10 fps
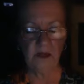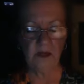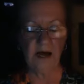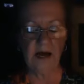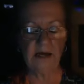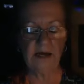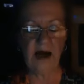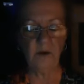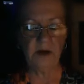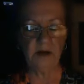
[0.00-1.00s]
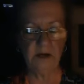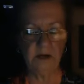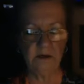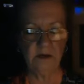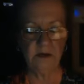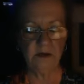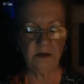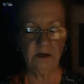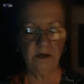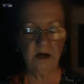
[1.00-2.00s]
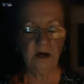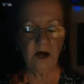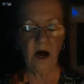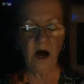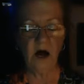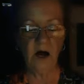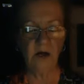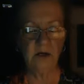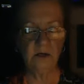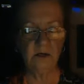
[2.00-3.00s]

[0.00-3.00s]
allowing all